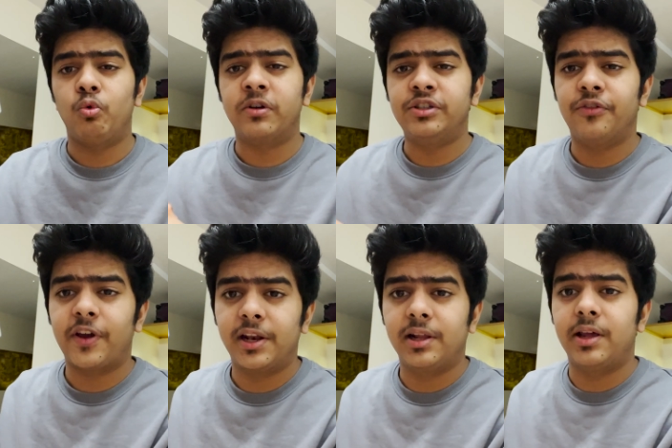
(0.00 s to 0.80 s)
towards your
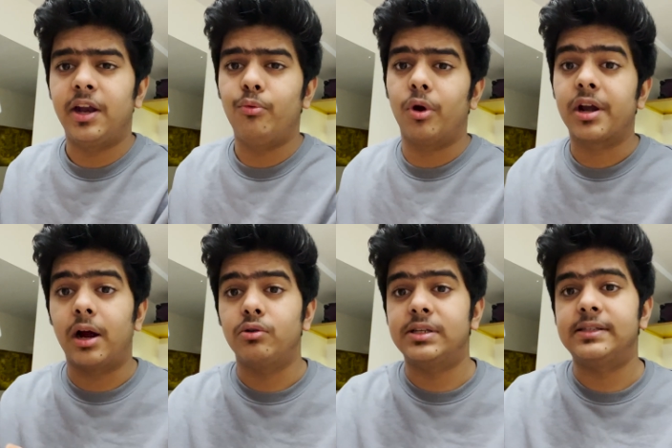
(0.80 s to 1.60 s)
final grade. What
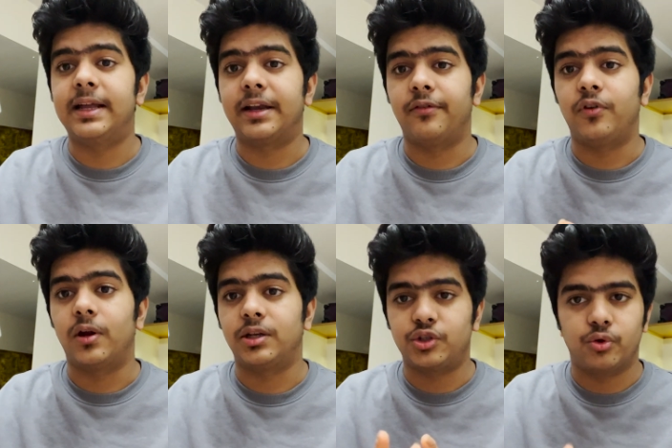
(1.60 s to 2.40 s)
counts is that if you
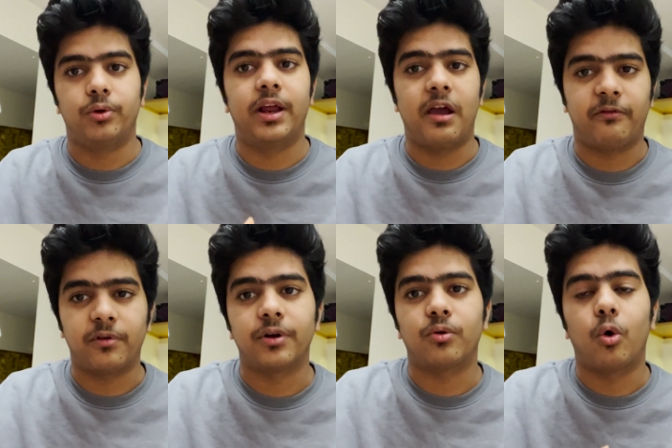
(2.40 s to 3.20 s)
had shown
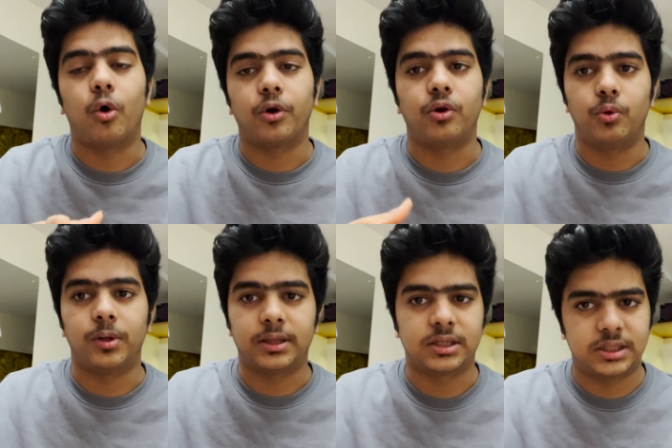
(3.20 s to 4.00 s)
effort on
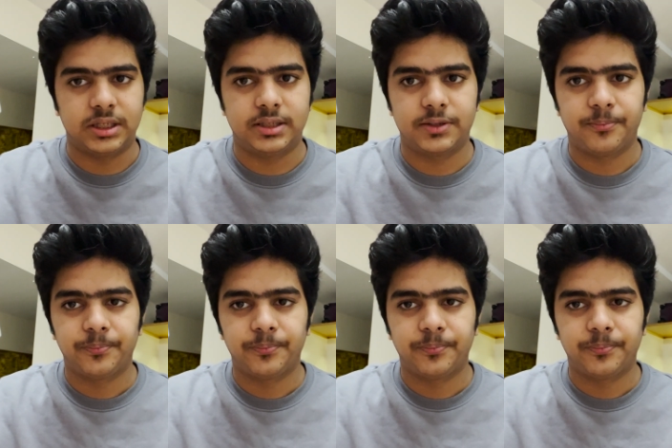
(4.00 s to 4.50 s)
doing the sheets.